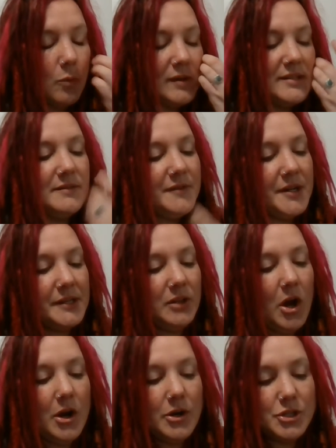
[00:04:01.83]
wasn't very
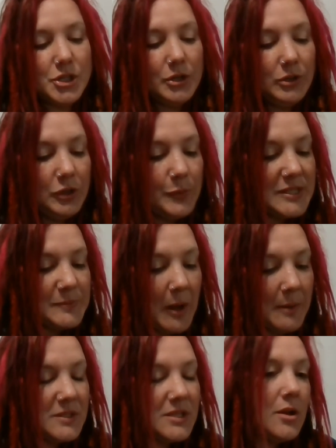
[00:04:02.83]
large. Lewis
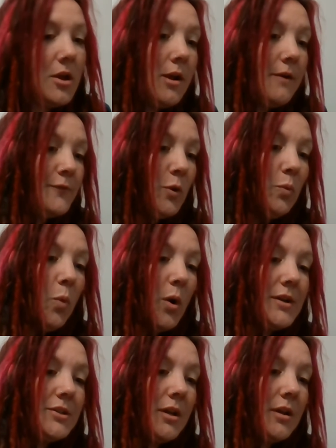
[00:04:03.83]
pumped the
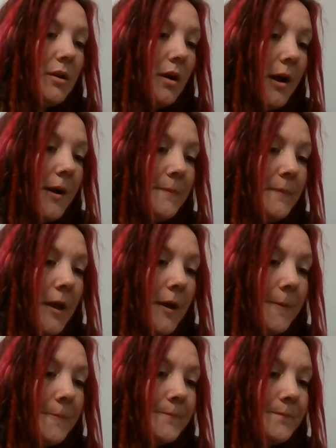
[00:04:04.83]
worn
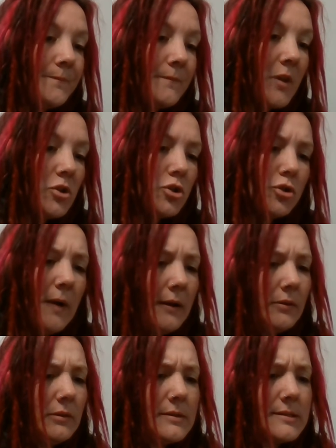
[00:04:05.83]

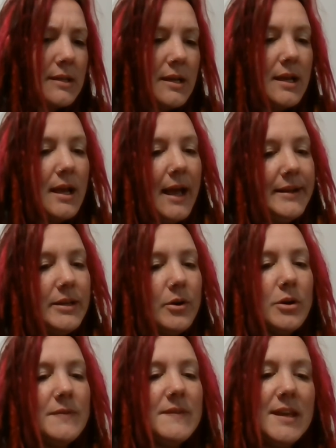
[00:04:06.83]
treadles, and he
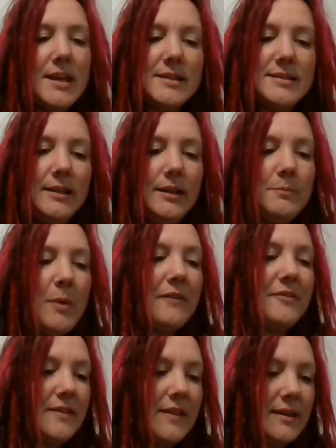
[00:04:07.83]
heard the hissing and
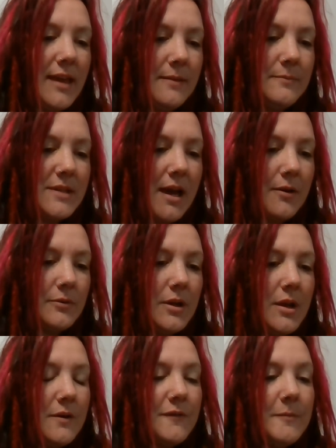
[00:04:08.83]
puffing that came
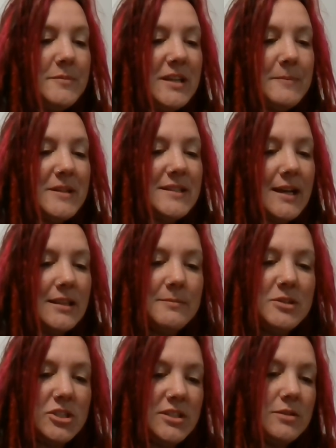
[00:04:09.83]
down from deep inside
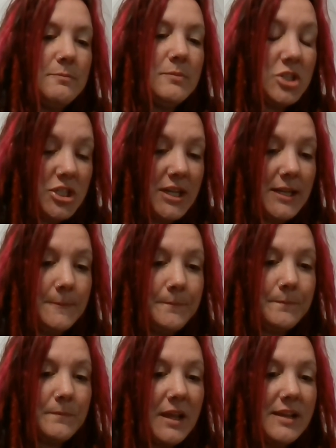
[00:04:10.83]
the
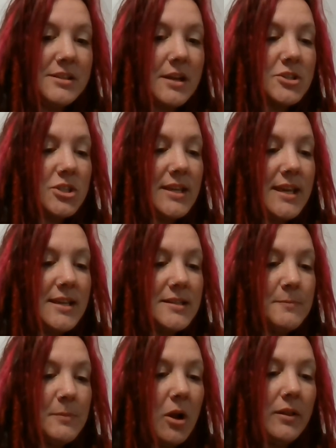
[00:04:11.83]
machine. He touched the
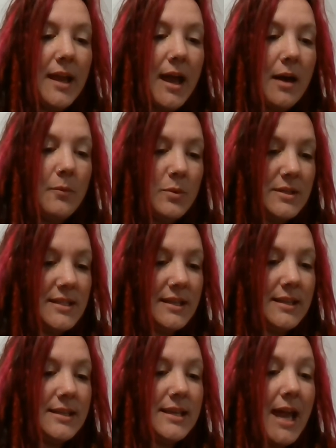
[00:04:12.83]
keys, but all he got was a
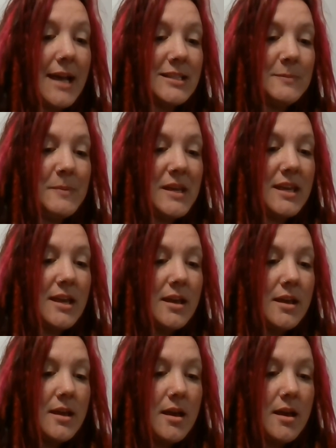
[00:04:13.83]
gaspy,